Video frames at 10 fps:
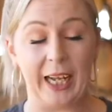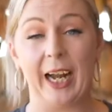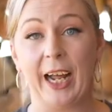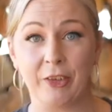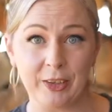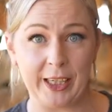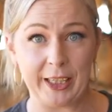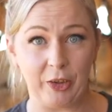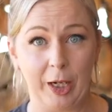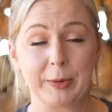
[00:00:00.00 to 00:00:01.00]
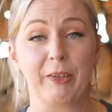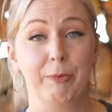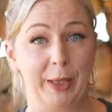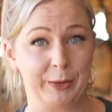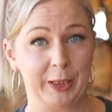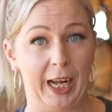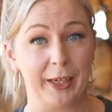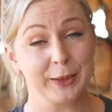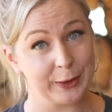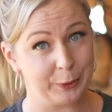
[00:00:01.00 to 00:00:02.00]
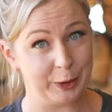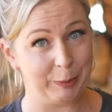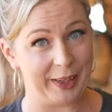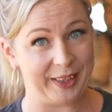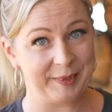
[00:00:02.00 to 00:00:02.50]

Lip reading: and 180 grams of melted unsalted butter.